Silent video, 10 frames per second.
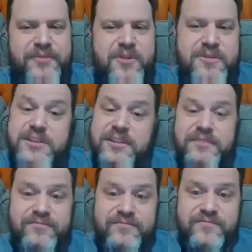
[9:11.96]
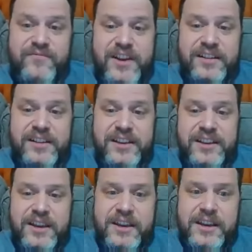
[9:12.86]
course,
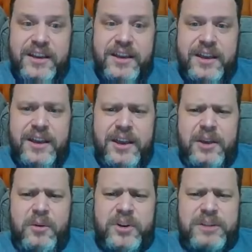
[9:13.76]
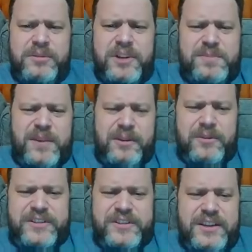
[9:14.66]
finally, which I would expect
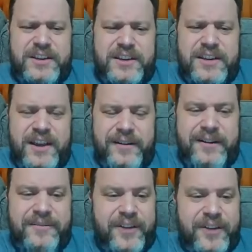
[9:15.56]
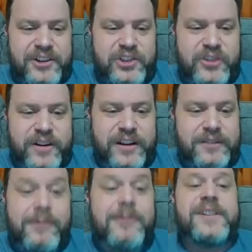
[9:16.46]
we'll see a final trailer
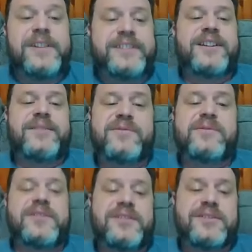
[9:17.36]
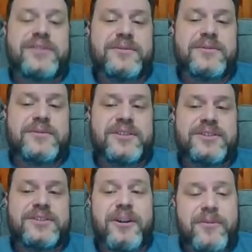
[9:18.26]
or a release date for this soon,
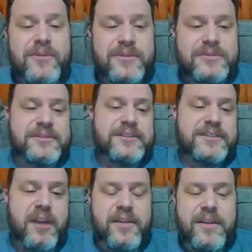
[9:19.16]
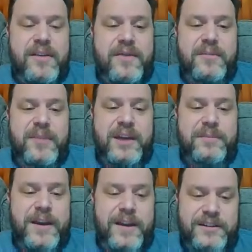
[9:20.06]
Star Wars The
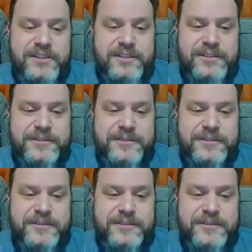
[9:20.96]
Bad Batch.